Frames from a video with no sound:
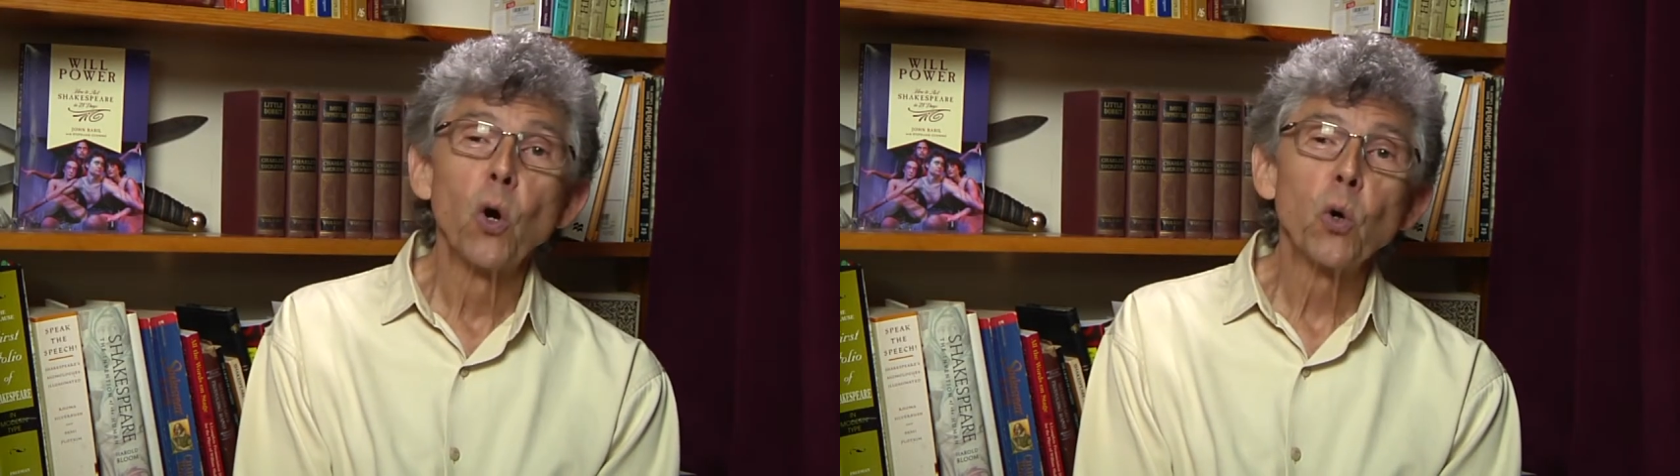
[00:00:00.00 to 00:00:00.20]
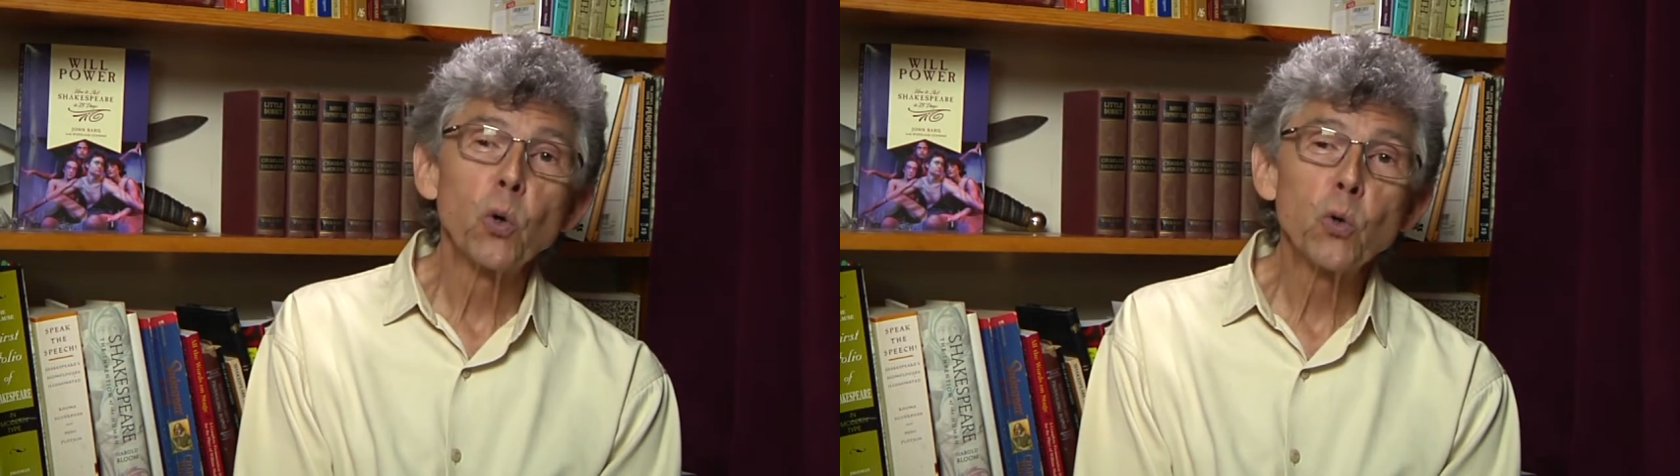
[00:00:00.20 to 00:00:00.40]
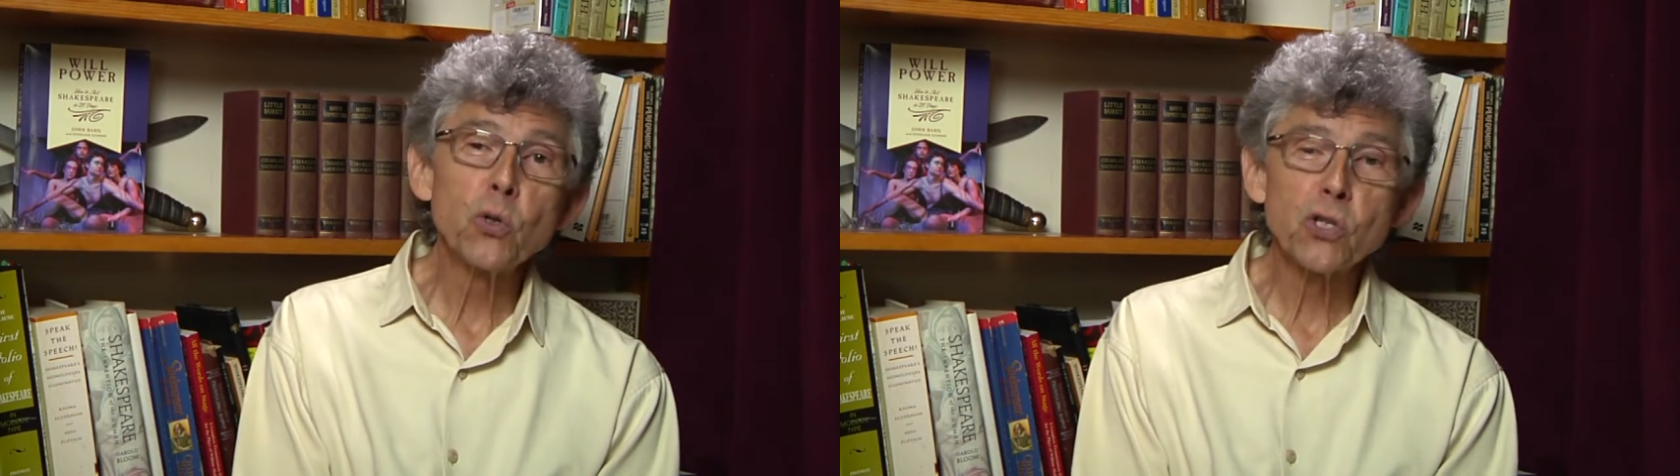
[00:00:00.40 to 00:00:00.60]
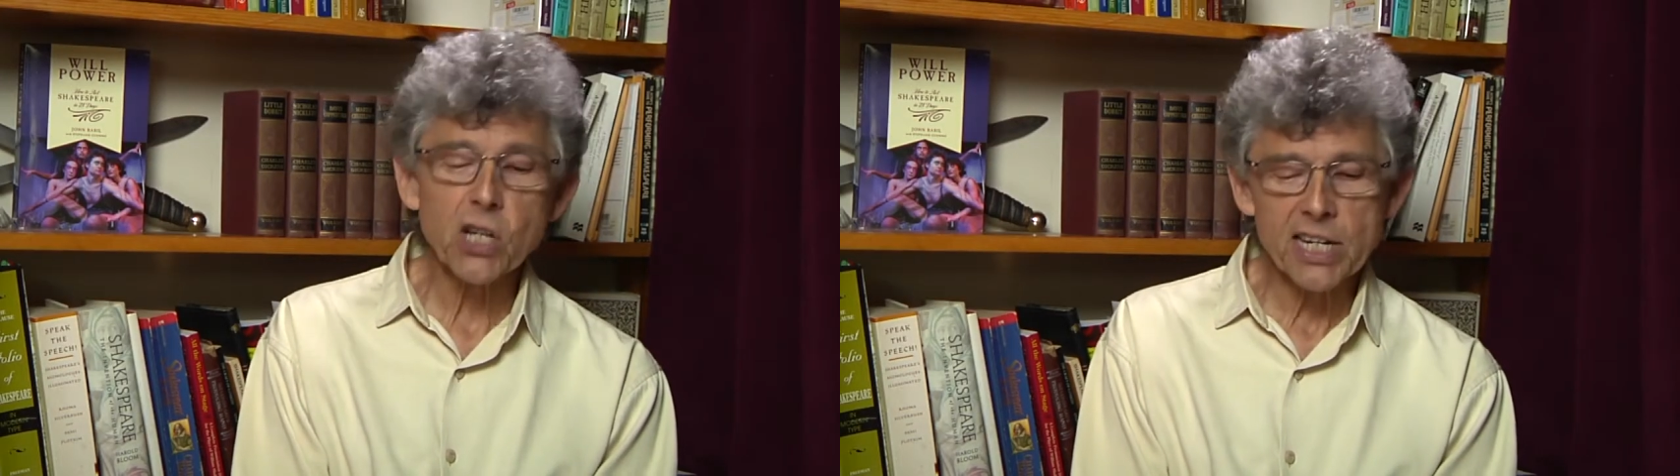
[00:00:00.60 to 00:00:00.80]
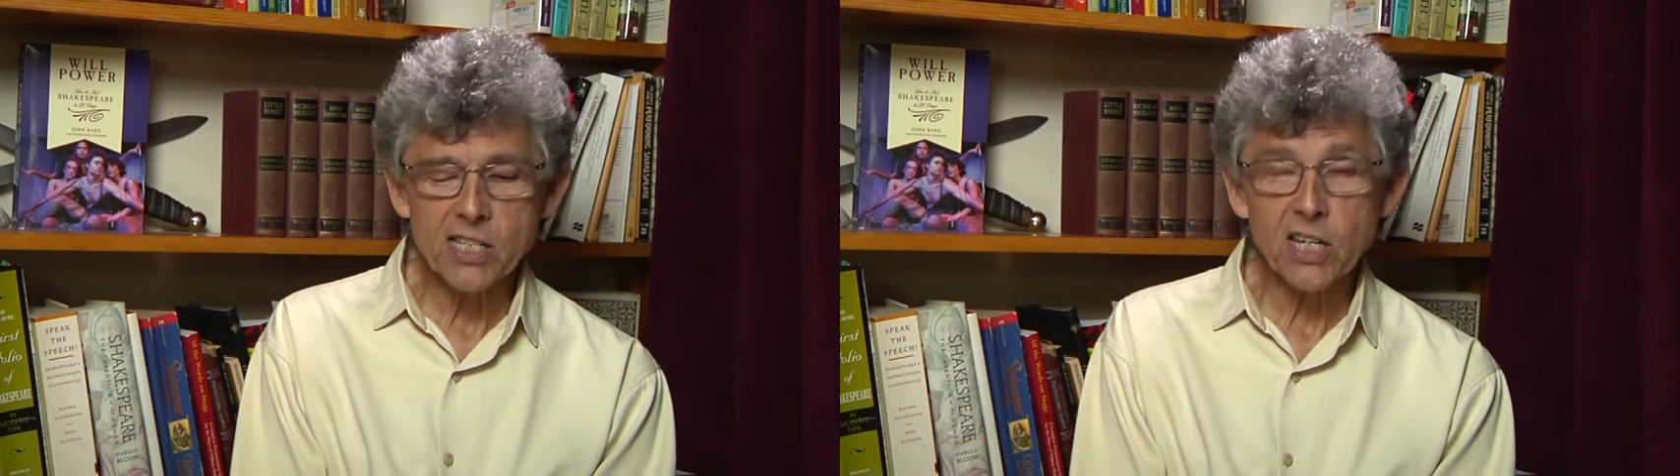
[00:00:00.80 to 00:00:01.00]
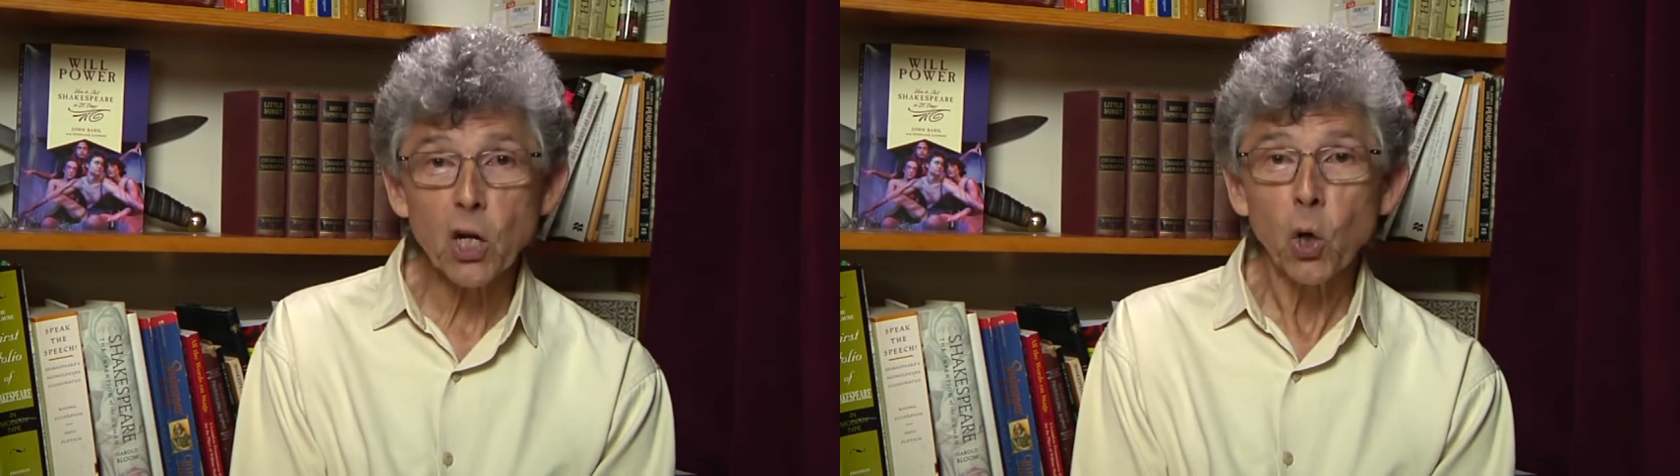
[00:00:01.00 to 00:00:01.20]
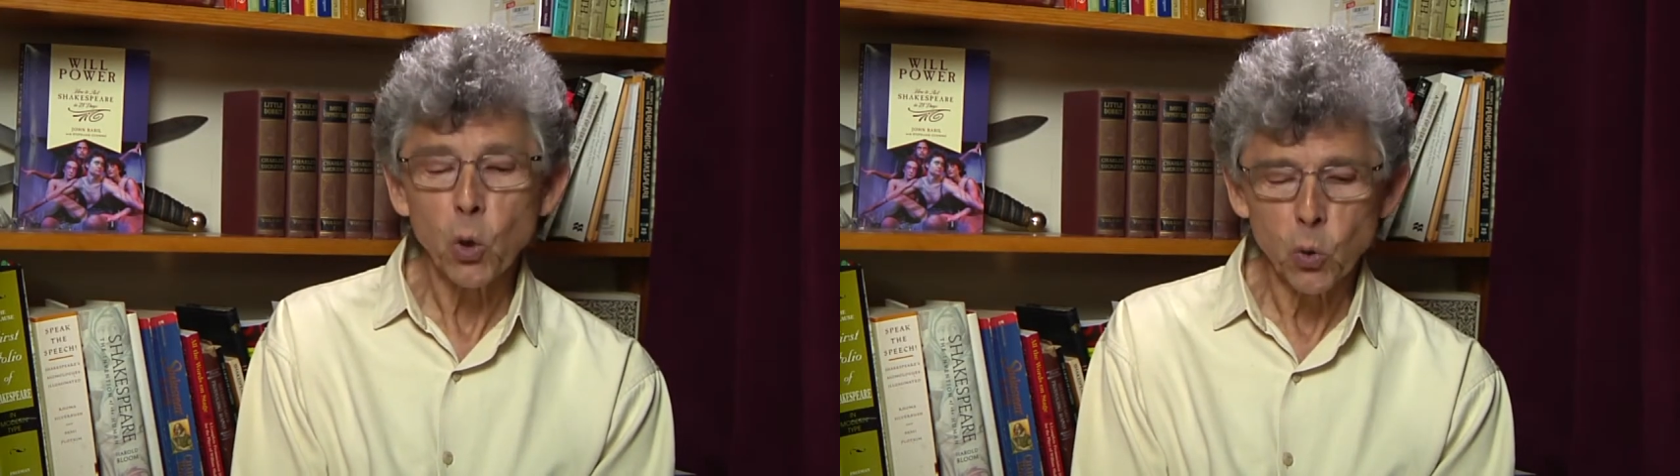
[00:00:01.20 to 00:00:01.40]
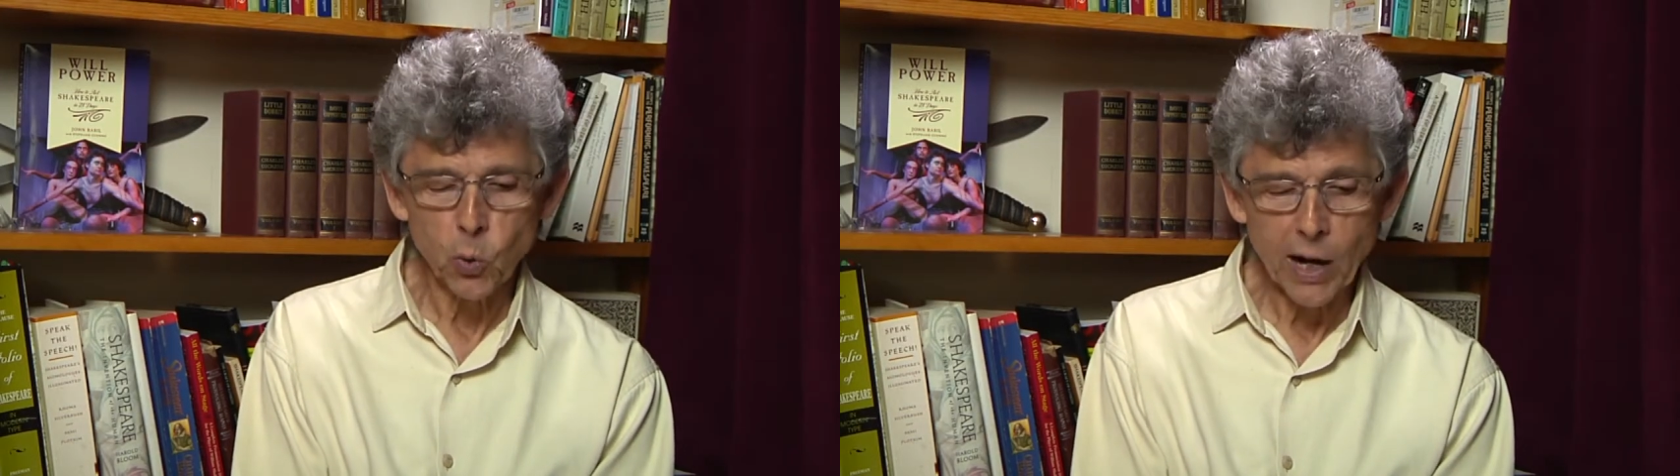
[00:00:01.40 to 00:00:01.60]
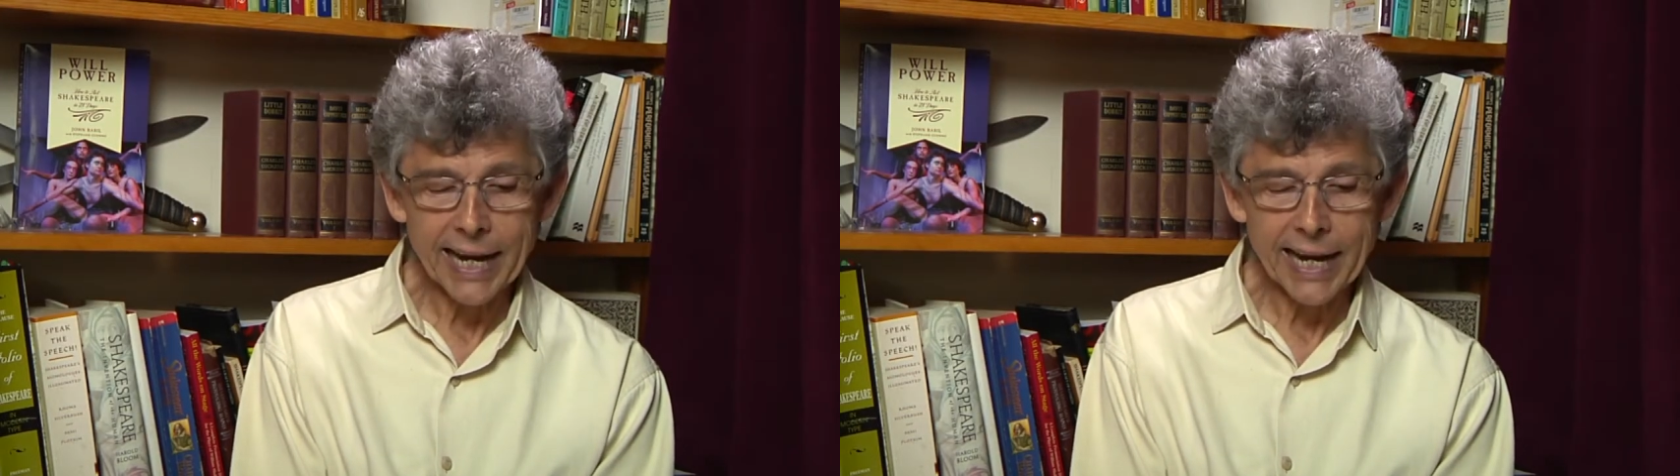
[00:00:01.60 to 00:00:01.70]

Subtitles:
who's chasing who?